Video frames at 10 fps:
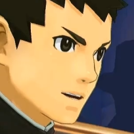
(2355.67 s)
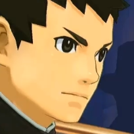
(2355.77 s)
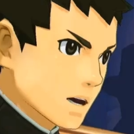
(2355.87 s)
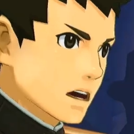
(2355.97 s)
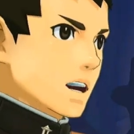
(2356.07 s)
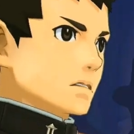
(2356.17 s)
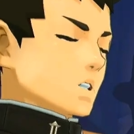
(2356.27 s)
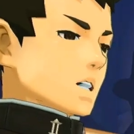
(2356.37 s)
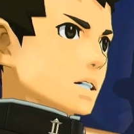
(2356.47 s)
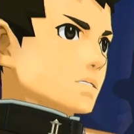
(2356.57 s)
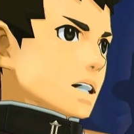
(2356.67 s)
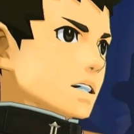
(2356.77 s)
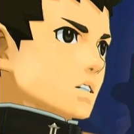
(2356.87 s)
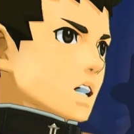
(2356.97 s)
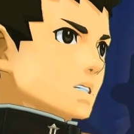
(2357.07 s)
Did Mr. Gossip's
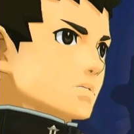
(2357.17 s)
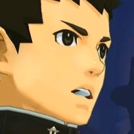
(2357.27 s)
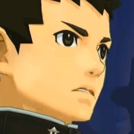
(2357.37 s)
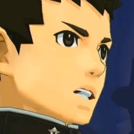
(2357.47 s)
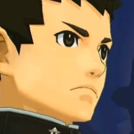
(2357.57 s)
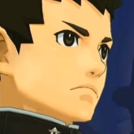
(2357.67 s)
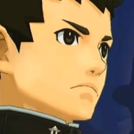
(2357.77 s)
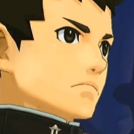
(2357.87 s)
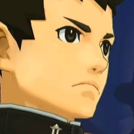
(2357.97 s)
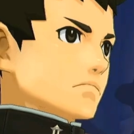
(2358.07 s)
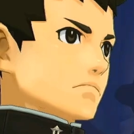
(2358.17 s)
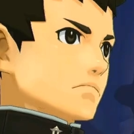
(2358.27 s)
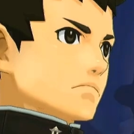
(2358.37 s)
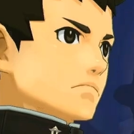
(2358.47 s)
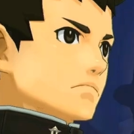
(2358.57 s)
words now, just now, lead, lead you
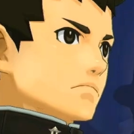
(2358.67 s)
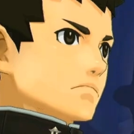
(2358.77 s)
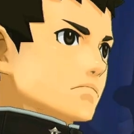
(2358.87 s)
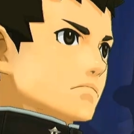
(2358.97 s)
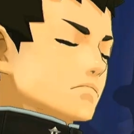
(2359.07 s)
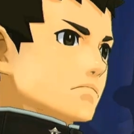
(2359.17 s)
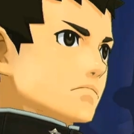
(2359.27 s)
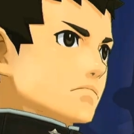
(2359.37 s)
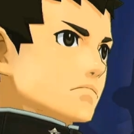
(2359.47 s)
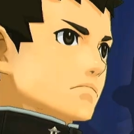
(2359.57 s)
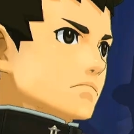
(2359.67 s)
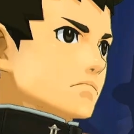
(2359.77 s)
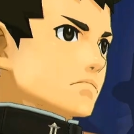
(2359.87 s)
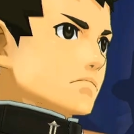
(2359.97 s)
to remember something relevant, perhaps?